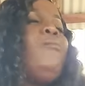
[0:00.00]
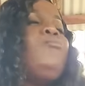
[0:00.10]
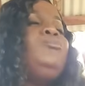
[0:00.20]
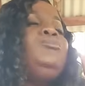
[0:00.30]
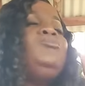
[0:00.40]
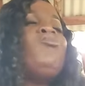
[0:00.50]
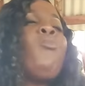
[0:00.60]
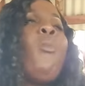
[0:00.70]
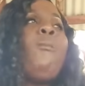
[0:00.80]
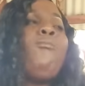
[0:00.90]

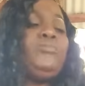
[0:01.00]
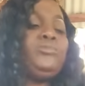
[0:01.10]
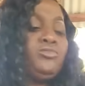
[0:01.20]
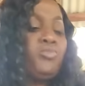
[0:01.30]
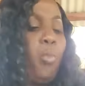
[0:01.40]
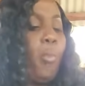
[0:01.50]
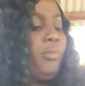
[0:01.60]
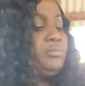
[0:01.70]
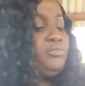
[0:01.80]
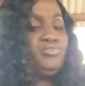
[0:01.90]

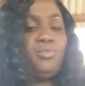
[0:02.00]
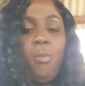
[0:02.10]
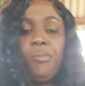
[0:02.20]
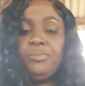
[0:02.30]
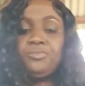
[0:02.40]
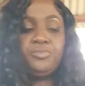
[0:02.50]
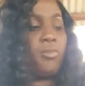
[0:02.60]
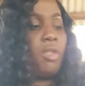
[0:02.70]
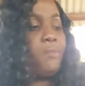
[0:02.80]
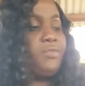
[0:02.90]

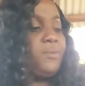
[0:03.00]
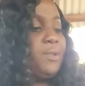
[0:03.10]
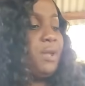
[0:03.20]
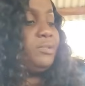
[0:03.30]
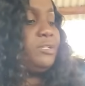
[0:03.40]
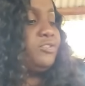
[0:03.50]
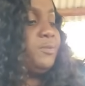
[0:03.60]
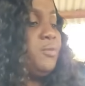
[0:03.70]
Let's let me get some